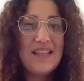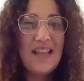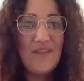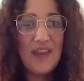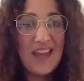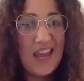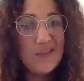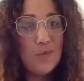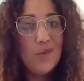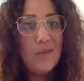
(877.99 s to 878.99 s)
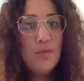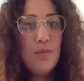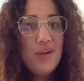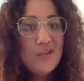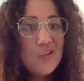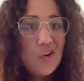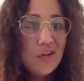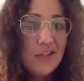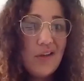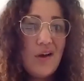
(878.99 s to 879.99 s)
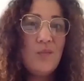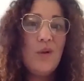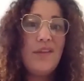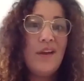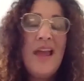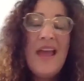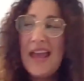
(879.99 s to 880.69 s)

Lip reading: they have engagement with employers early on where they're